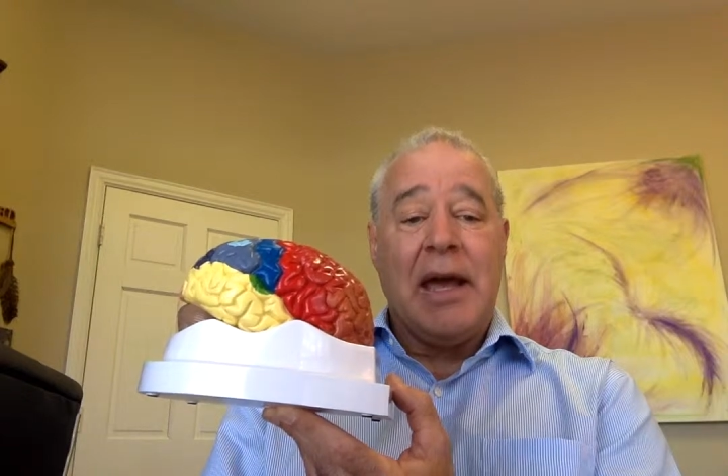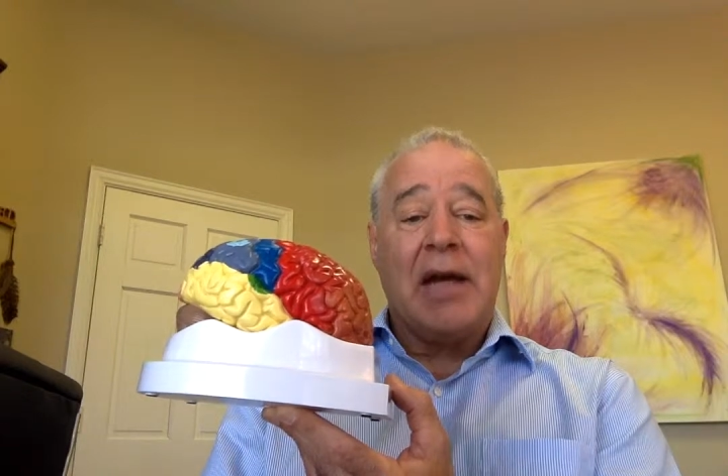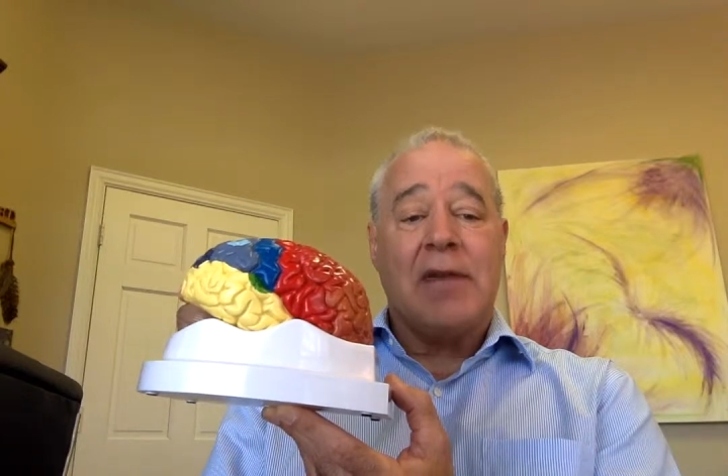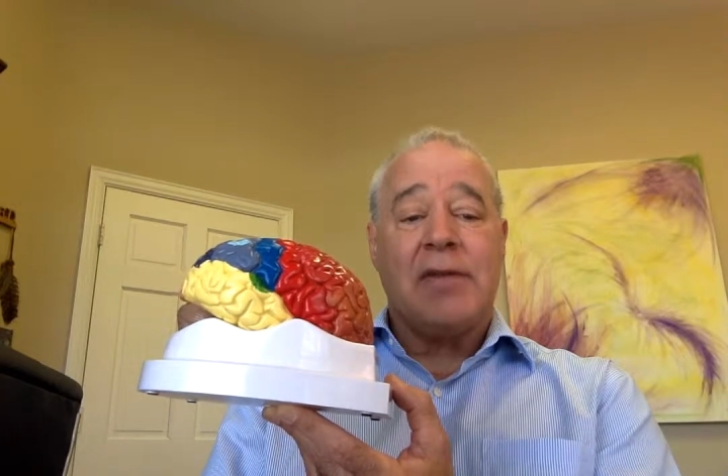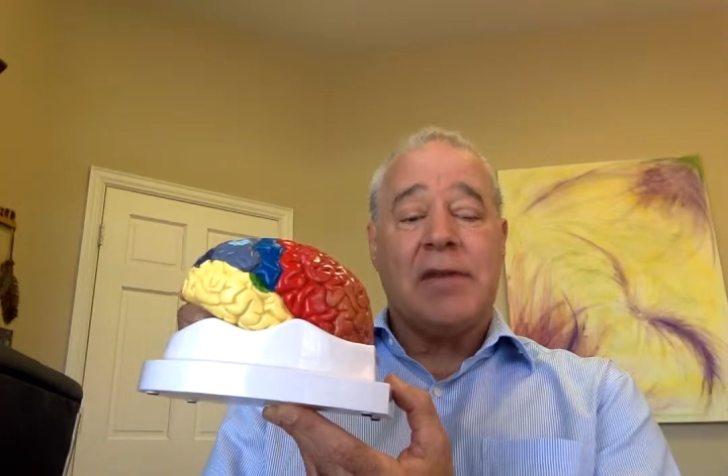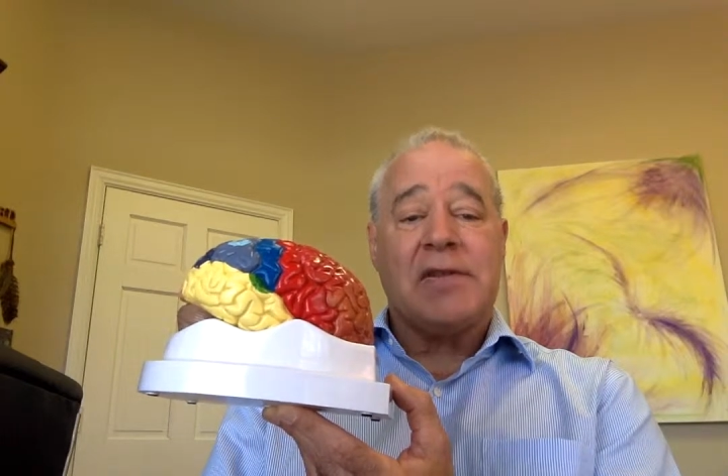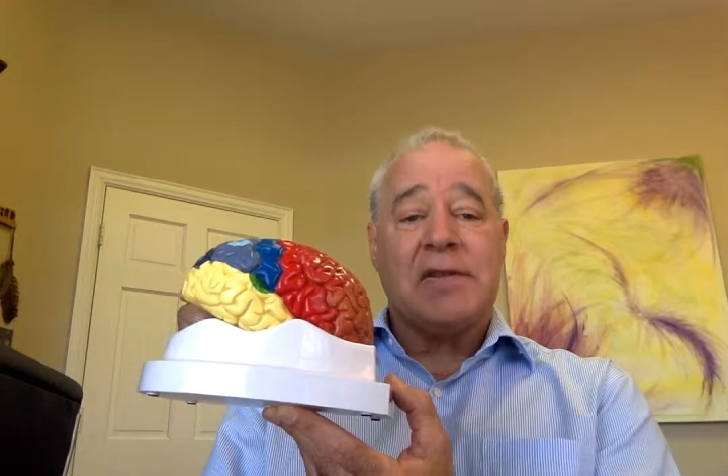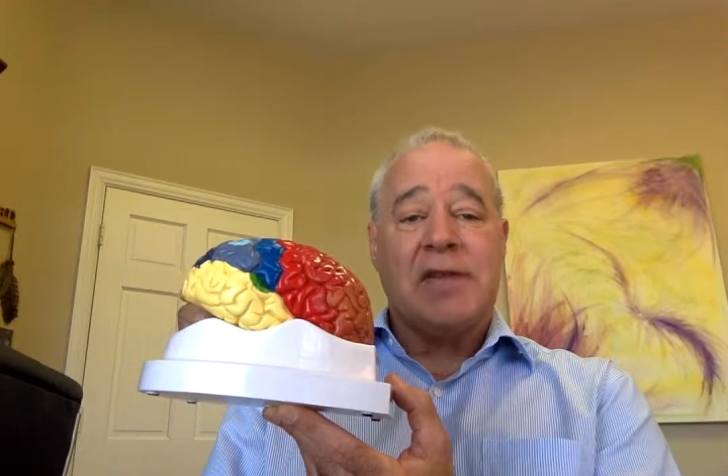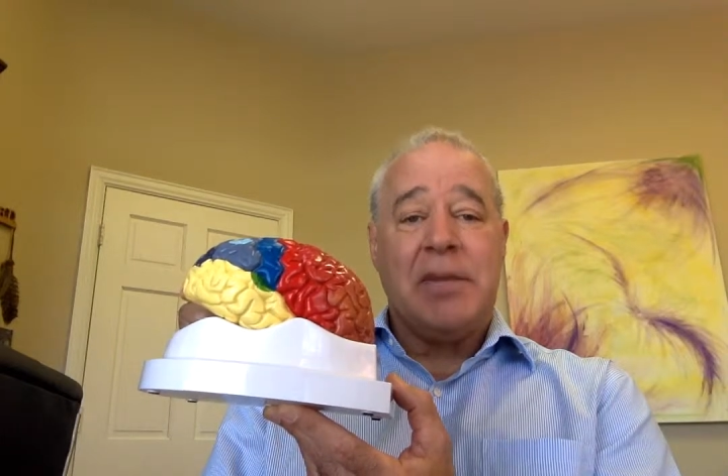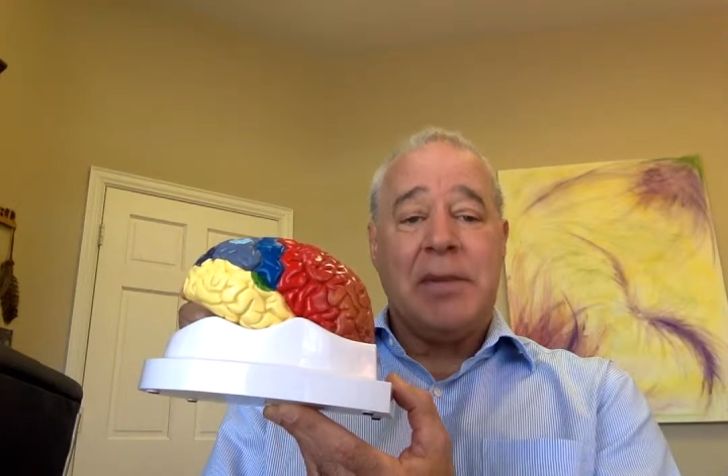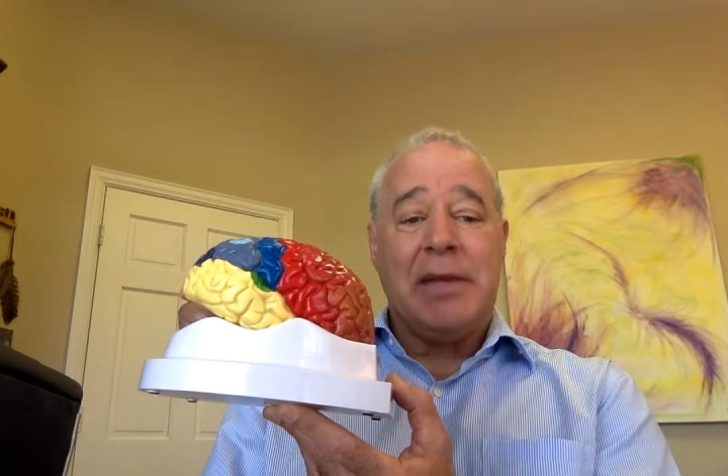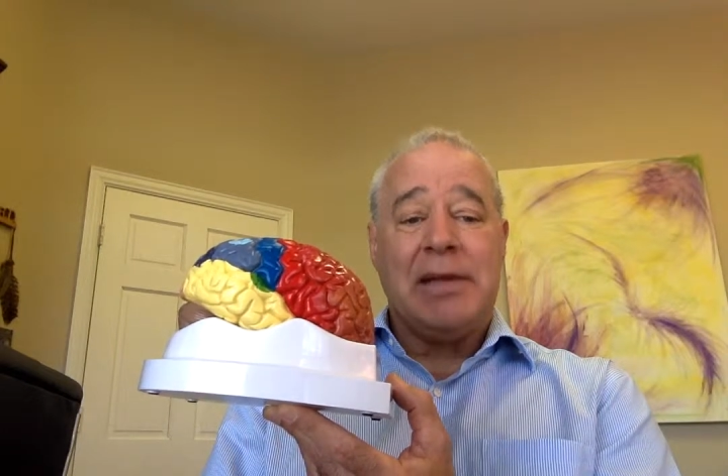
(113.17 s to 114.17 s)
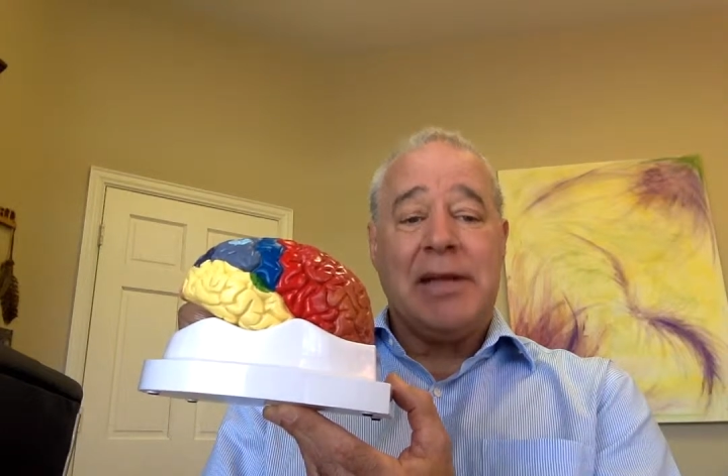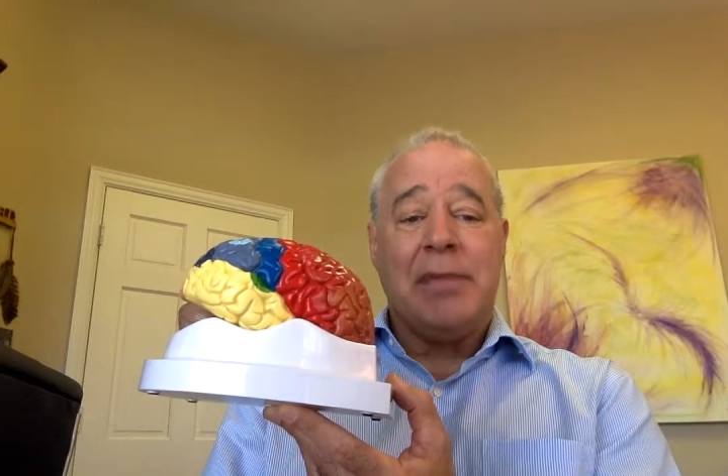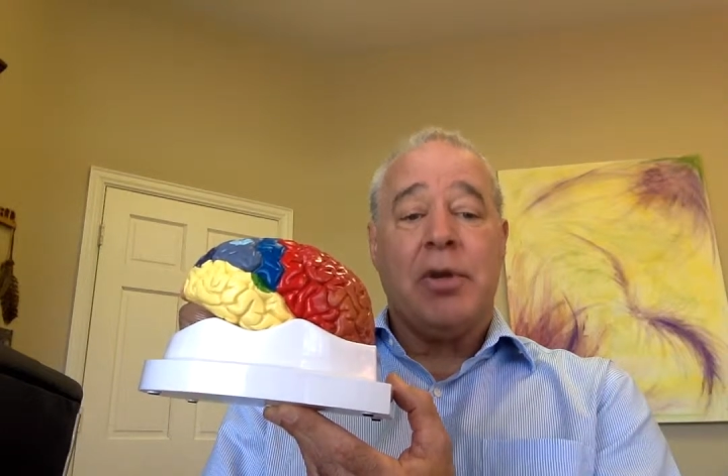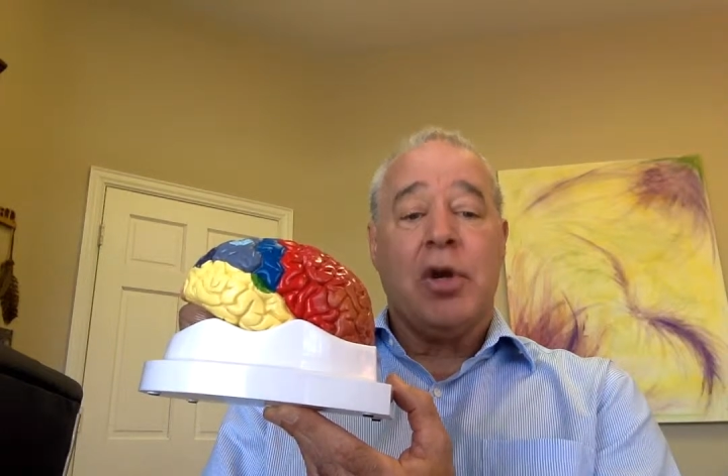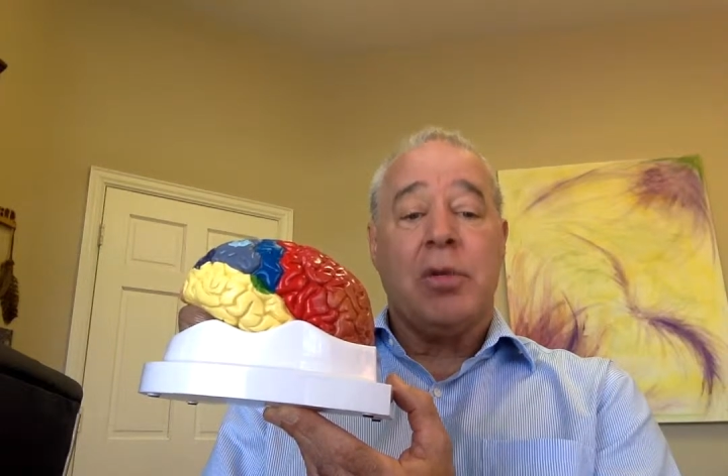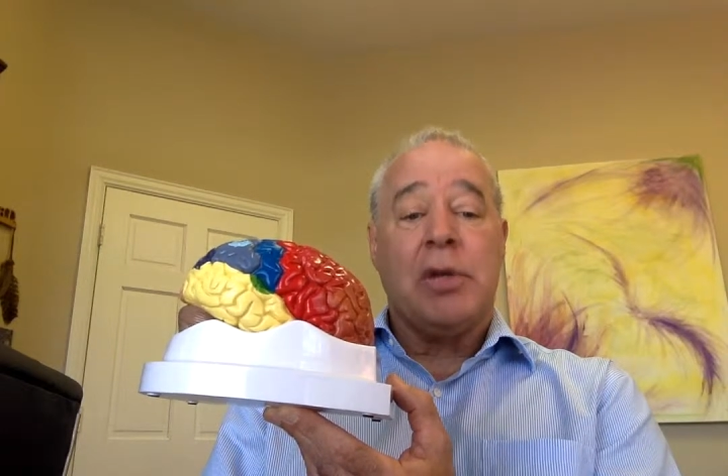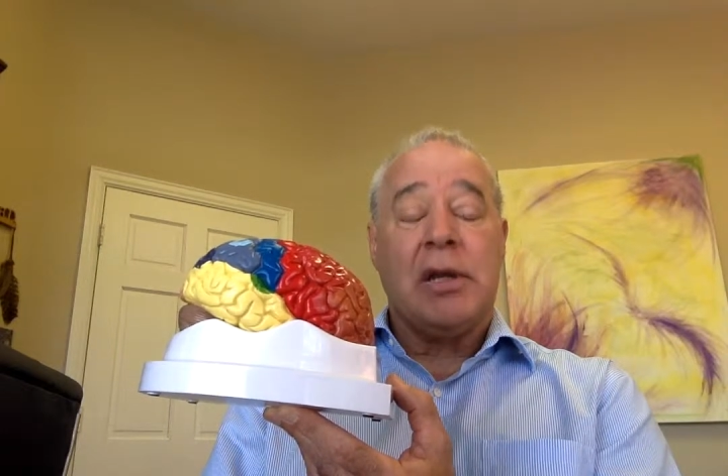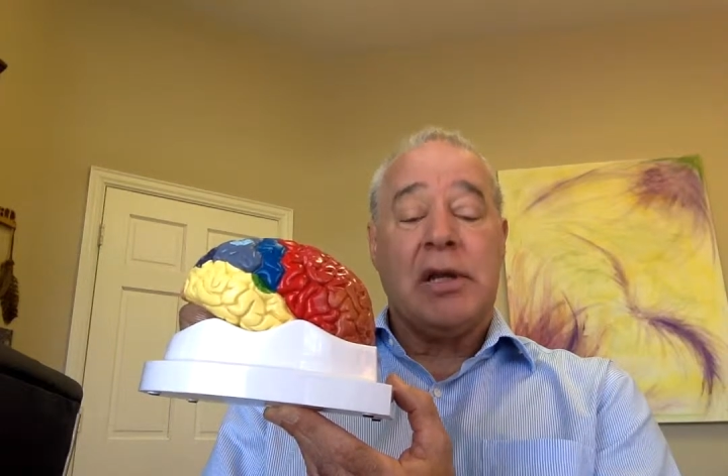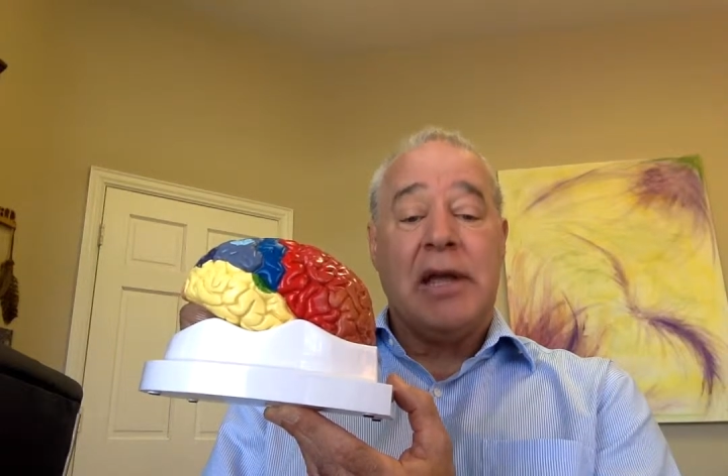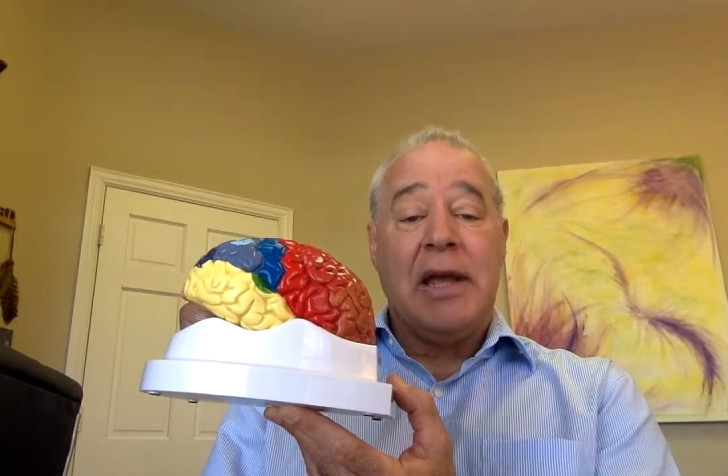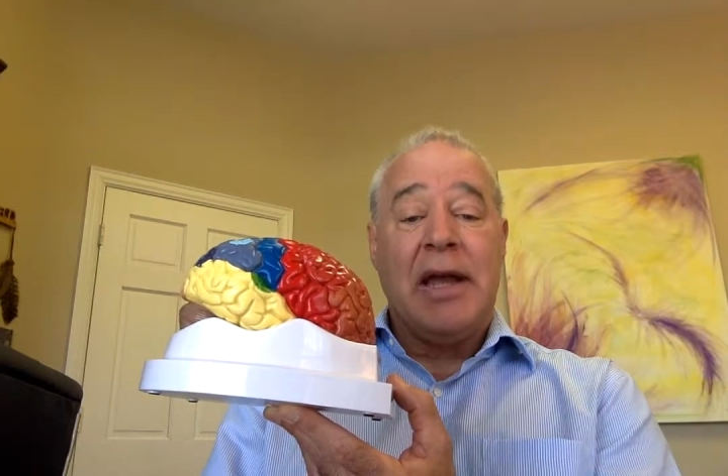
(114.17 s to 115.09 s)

out of its seemingly permanent